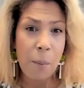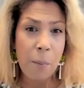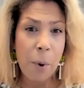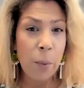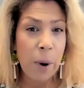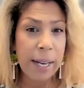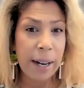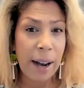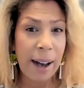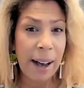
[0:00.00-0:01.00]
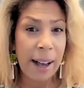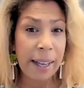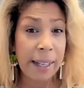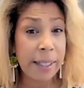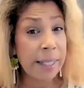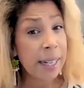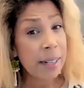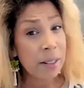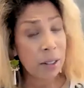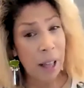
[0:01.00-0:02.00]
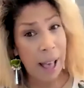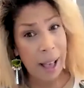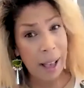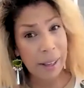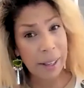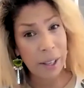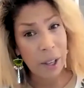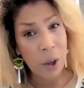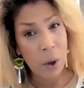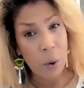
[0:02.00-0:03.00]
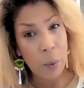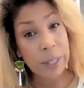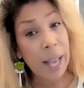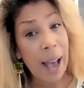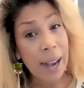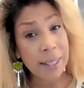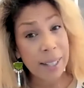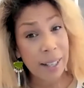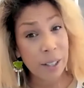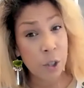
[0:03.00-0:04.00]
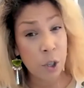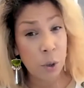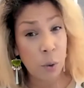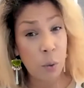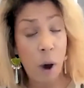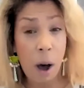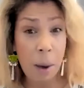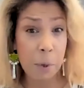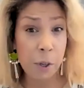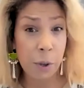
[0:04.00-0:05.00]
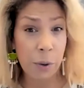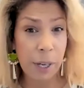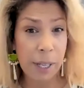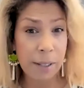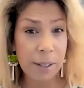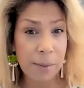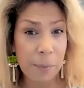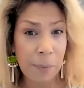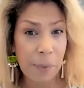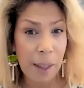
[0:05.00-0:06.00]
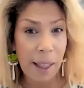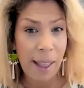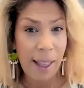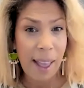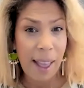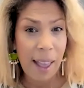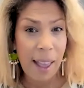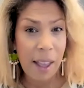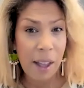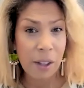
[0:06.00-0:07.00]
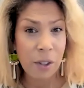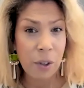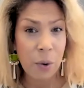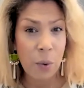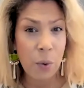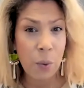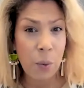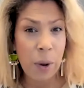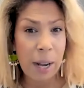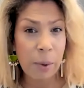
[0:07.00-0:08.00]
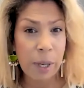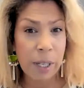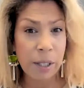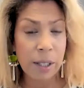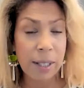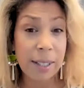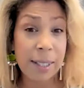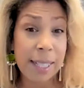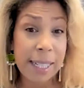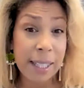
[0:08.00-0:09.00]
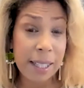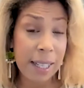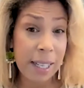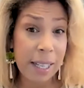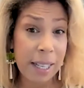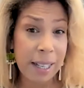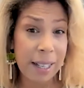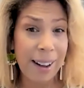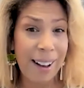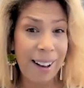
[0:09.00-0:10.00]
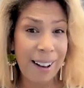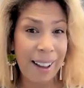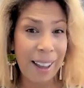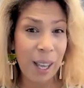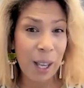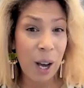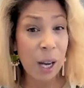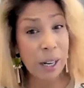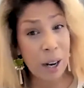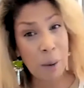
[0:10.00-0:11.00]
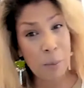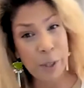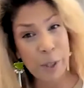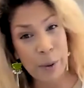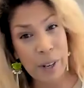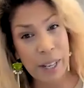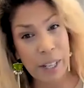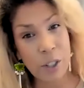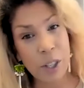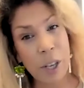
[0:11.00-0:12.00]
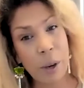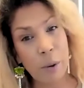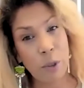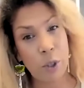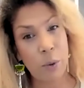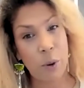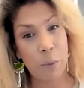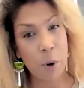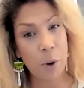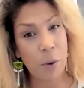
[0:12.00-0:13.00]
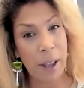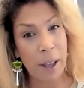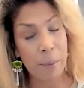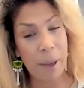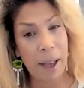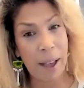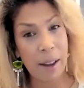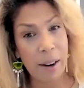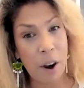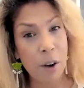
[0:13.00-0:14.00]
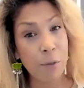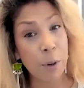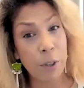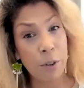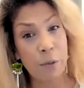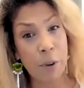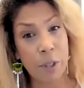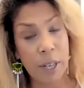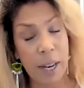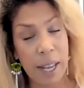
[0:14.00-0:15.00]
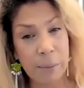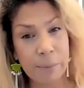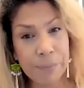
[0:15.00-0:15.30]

But what I didn't lack was access to opportunities. And when I was 16, I got an opportunity to go to a program at Harvard University.